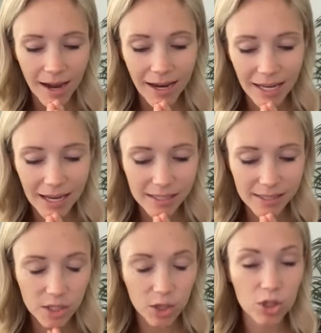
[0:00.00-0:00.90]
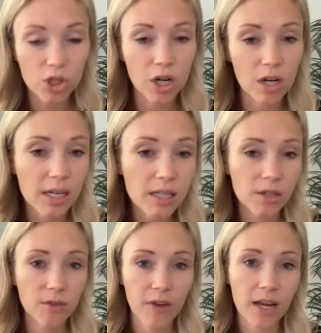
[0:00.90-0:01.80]
I guess, your journey
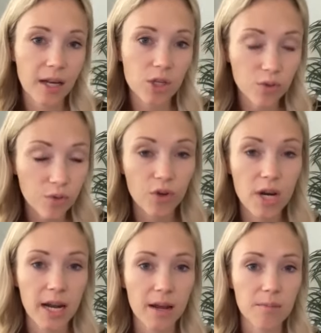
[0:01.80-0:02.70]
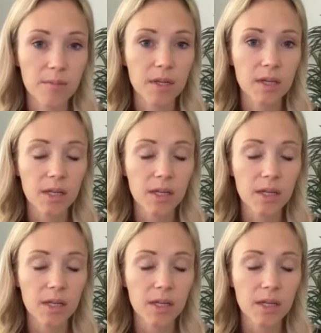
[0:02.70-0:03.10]
to financial freedom